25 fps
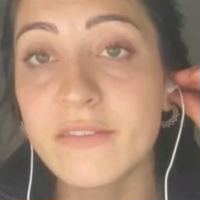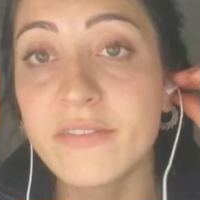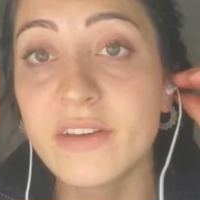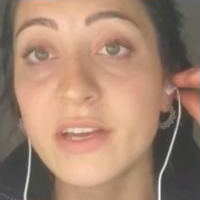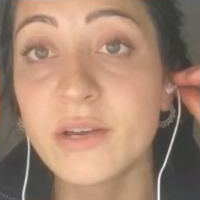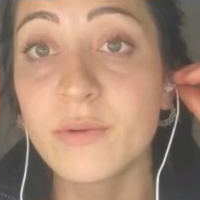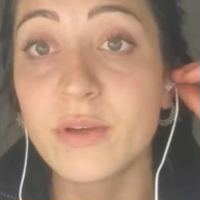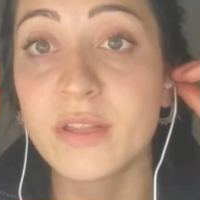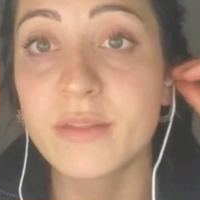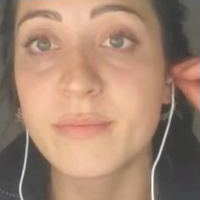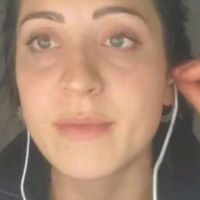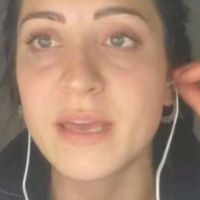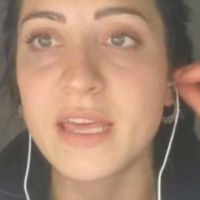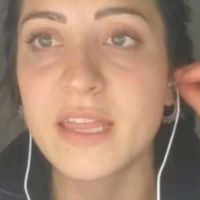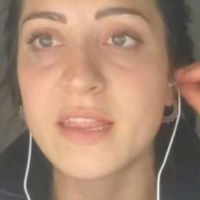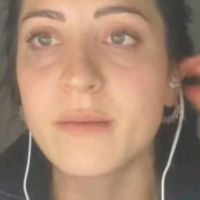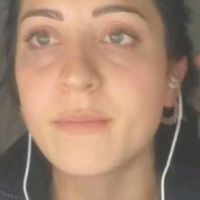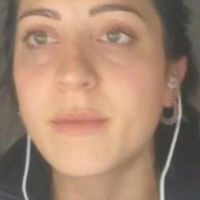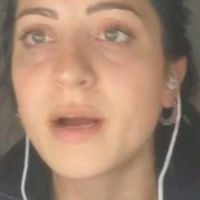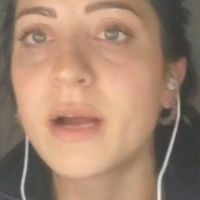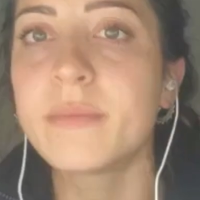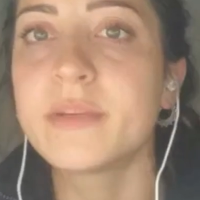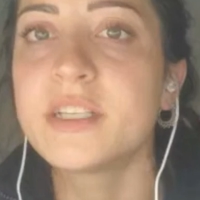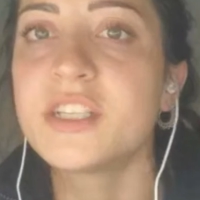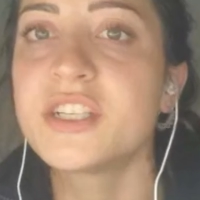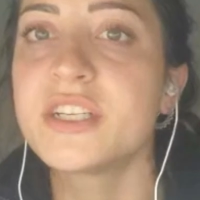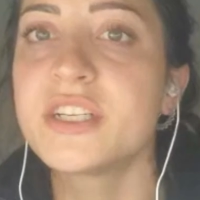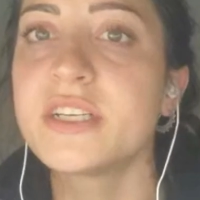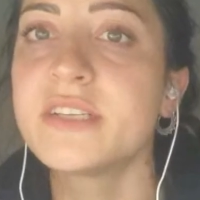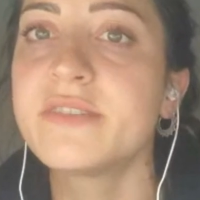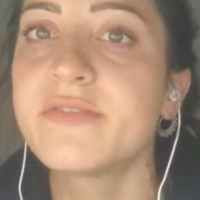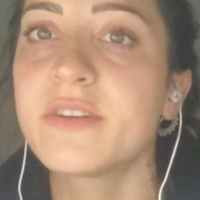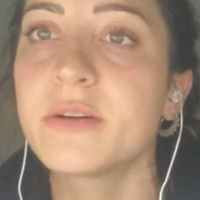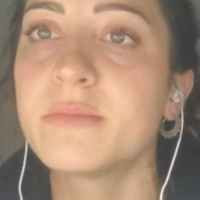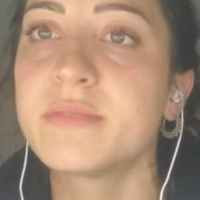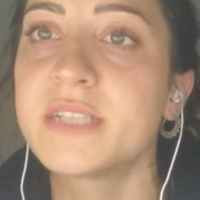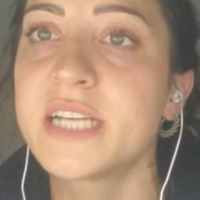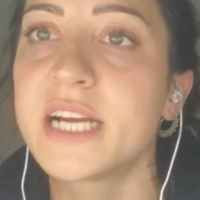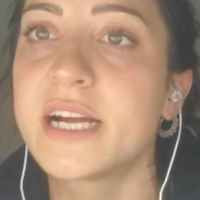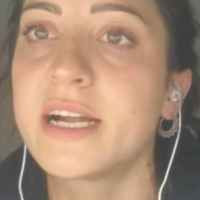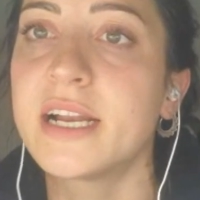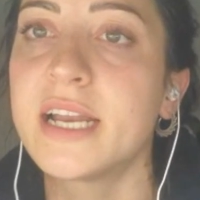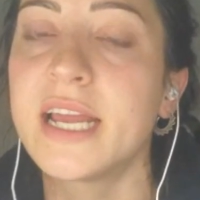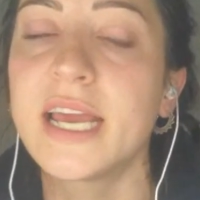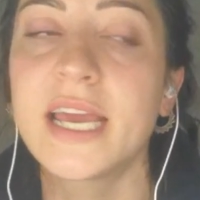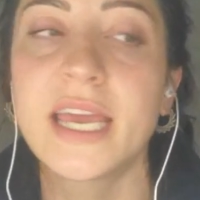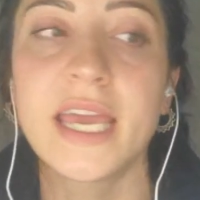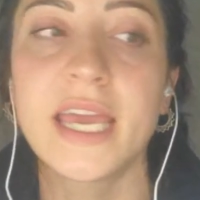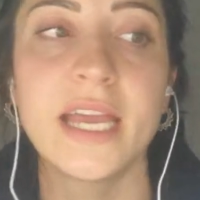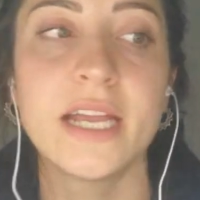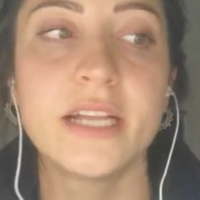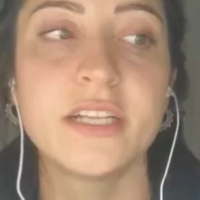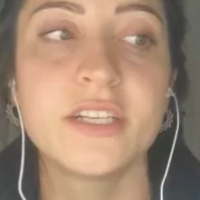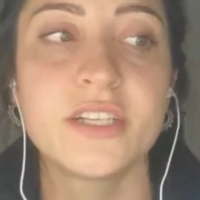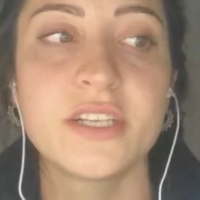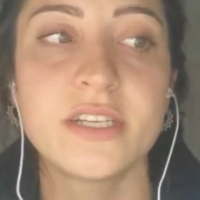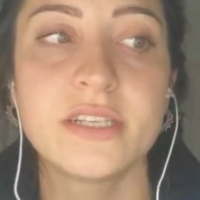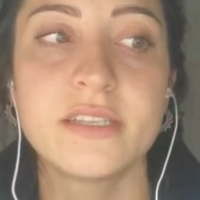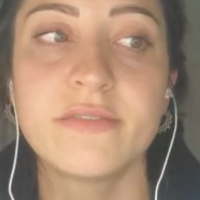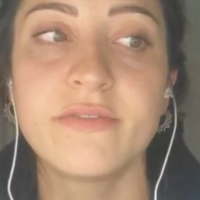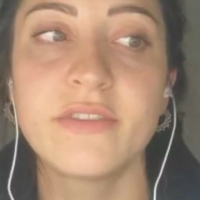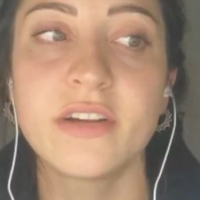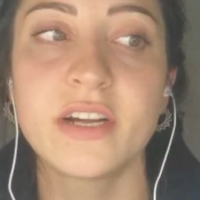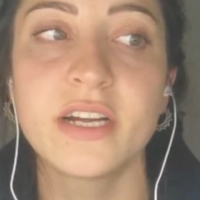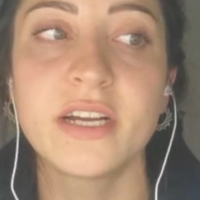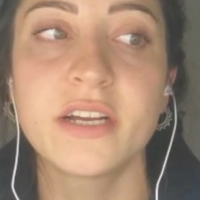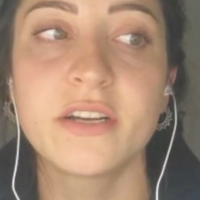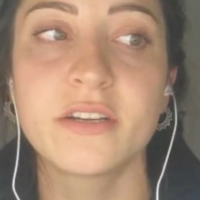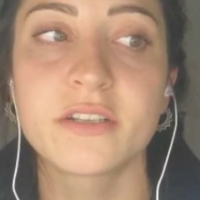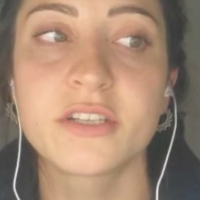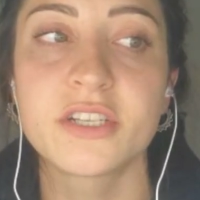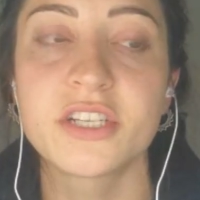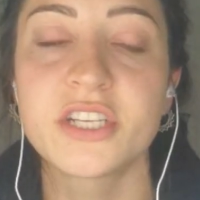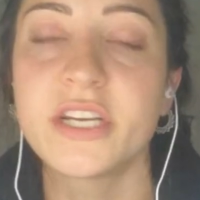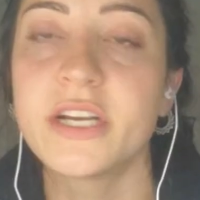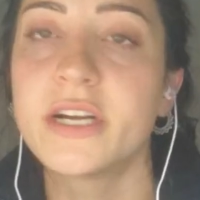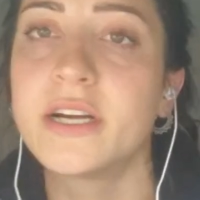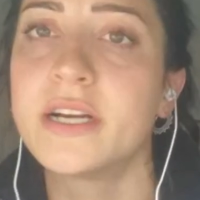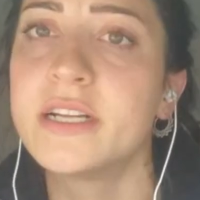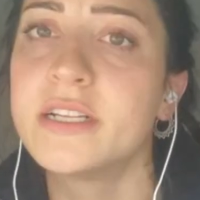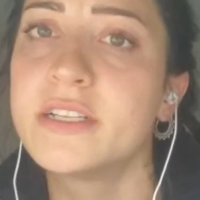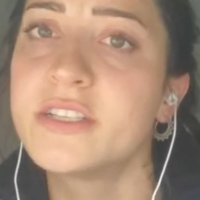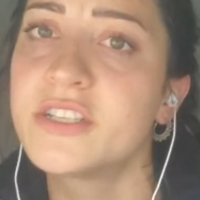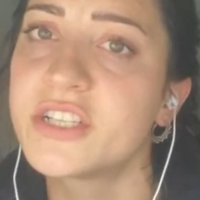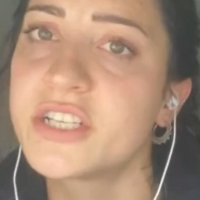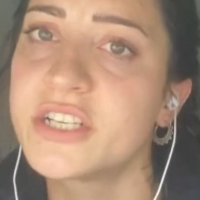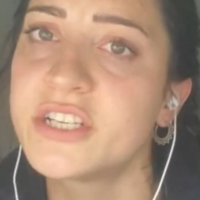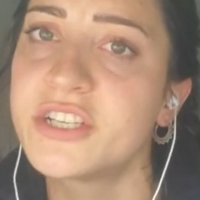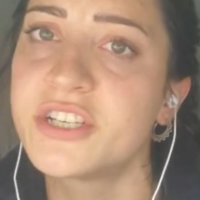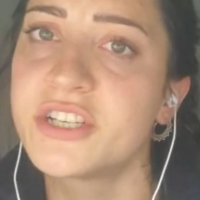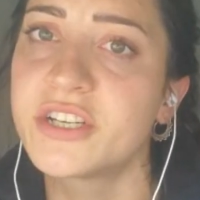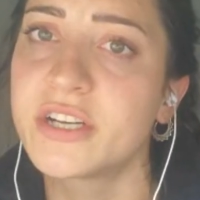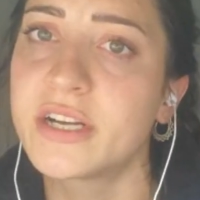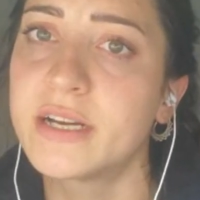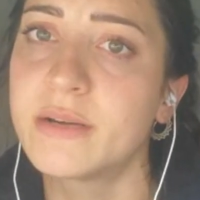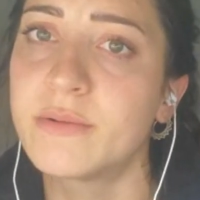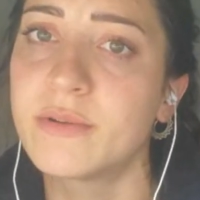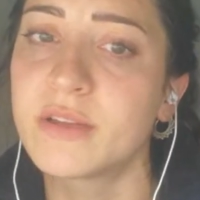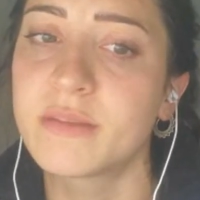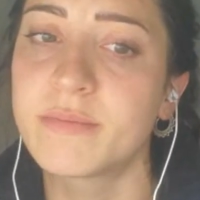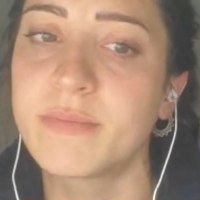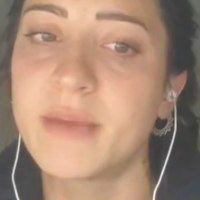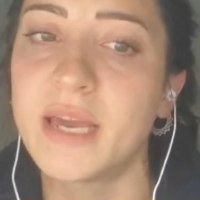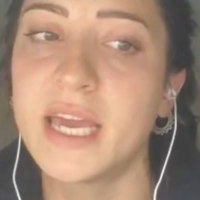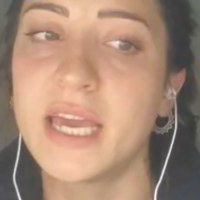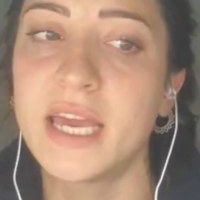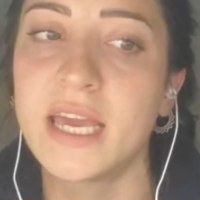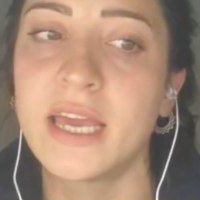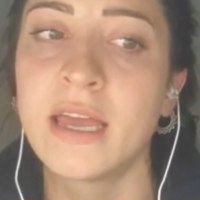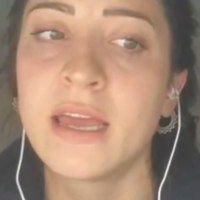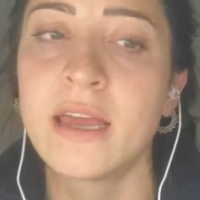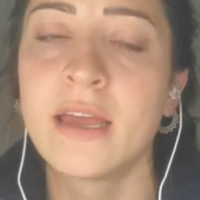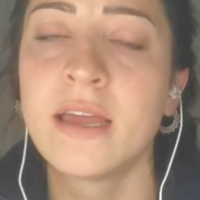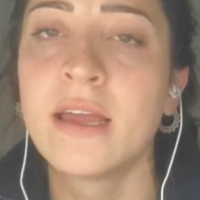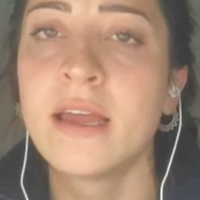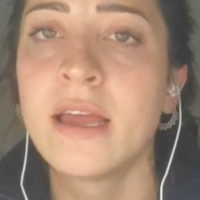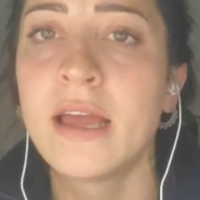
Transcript: living with me at the moment. She's from Taranaki and she's a very good shearer, and she's shearing with me